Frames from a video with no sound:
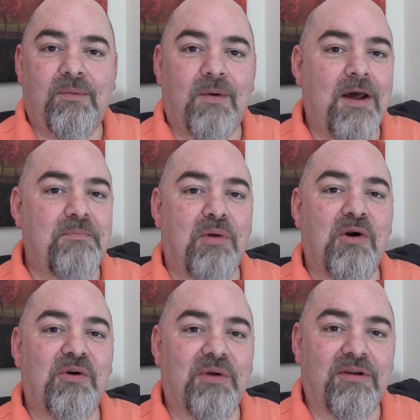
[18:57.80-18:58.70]
We're not
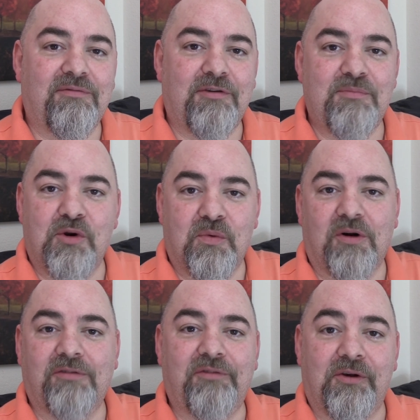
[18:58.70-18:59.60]
borrowing from your
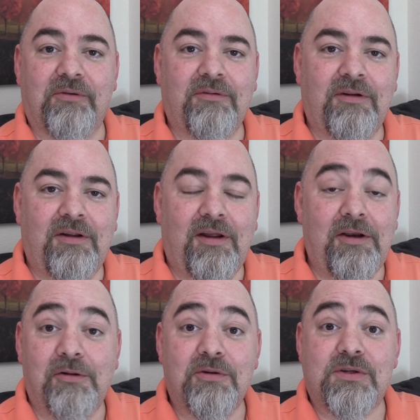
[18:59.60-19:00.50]
worldview,
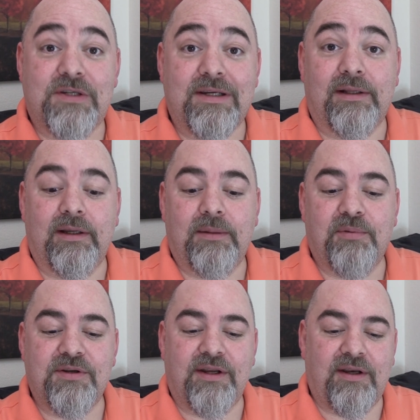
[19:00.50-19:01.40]
and you look silly
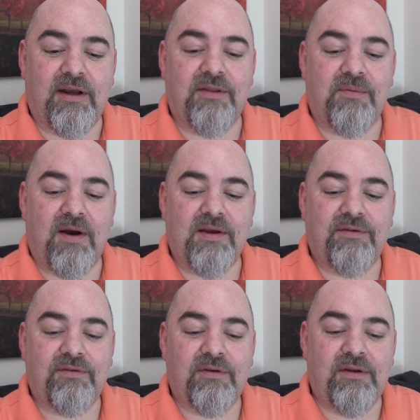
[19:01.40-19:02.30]
pretending
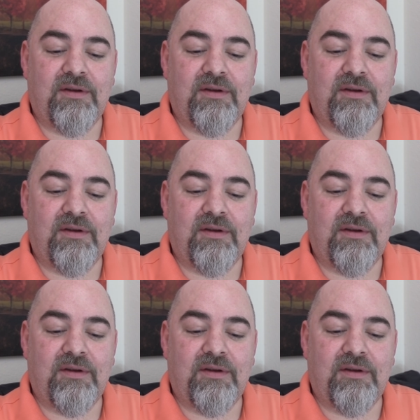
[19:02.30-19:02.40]
otherwise.